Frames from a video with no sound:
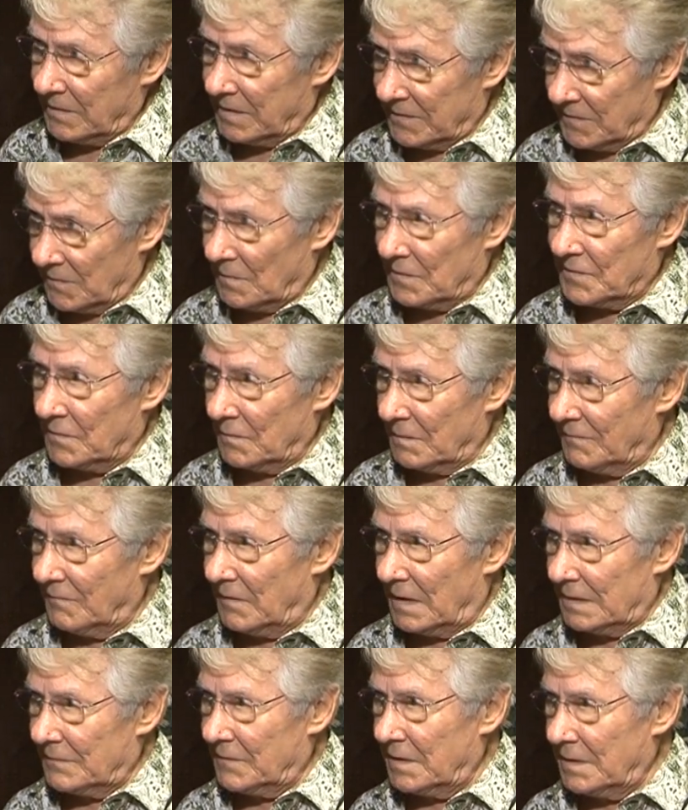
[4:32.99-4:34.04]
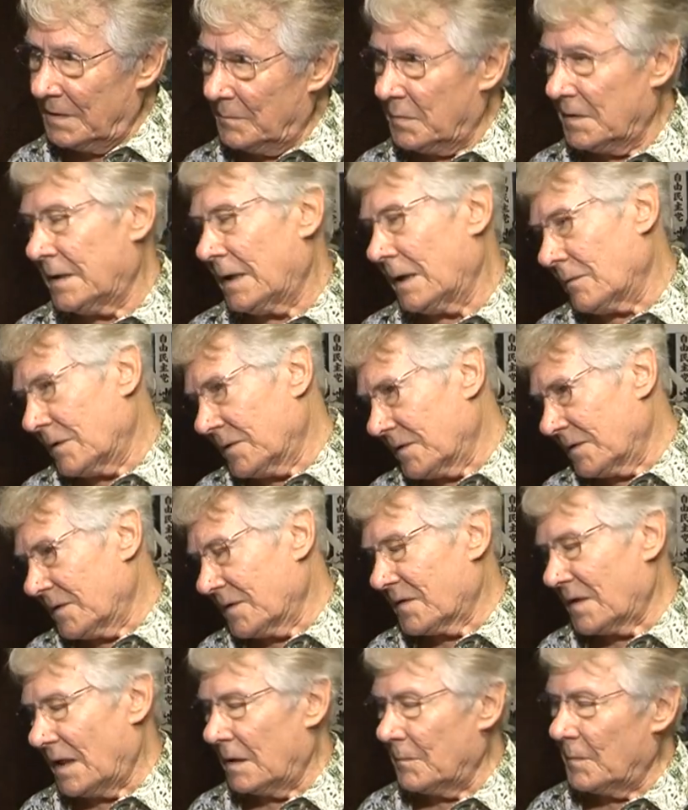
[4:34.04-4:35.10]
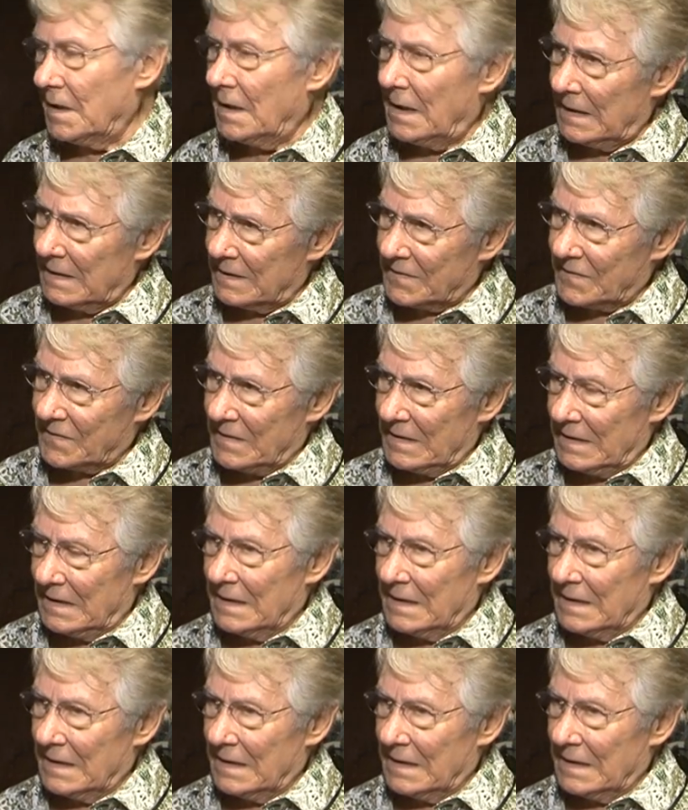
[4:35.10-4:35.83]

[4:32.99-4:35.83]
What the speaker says: He's also involved in it, but now he's in the Solomon Islands.